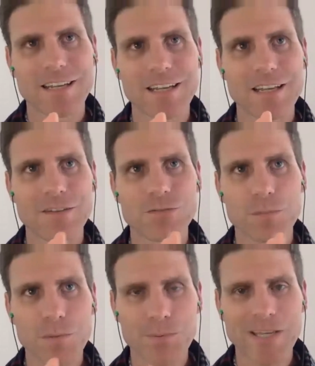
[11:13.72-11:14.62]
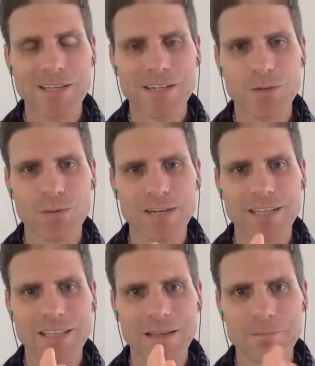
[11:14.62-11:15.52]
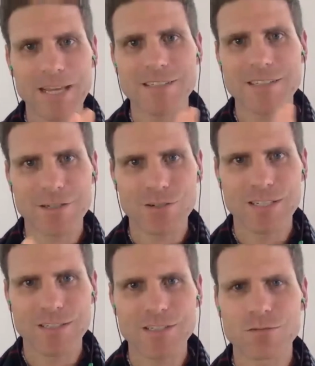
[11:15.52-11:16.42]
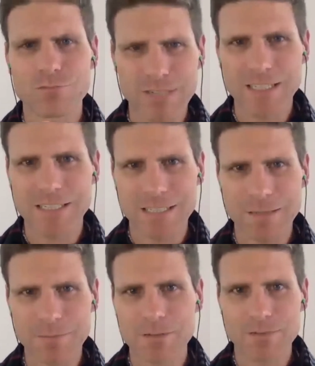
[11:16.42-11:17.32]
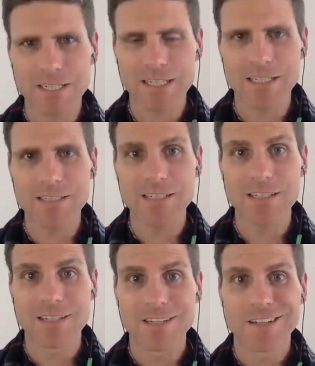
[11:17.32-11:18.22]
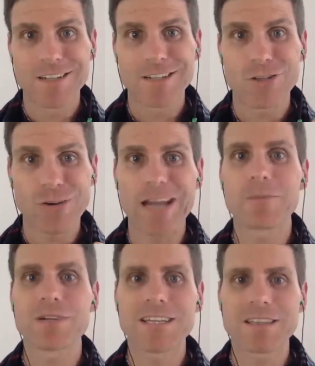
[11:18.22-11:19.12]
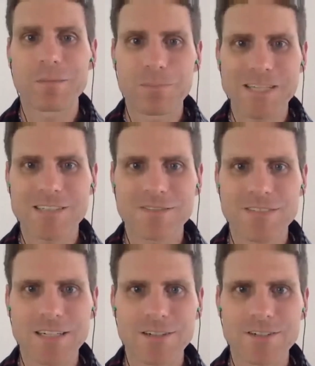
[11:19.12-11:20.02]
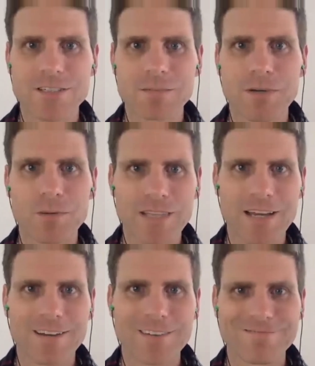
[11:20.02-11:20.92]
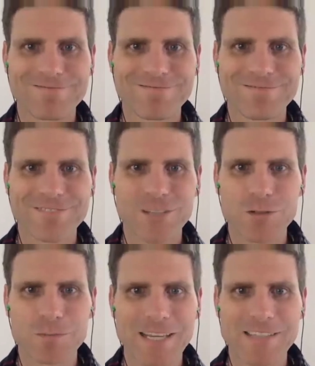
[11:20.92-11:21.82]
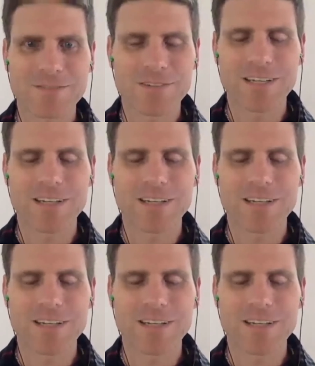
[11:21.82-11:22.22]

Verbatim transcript: if you're prepared in a way that makes that transition really seamless and really easy, you're able to get the best of technology, but without those massive, like,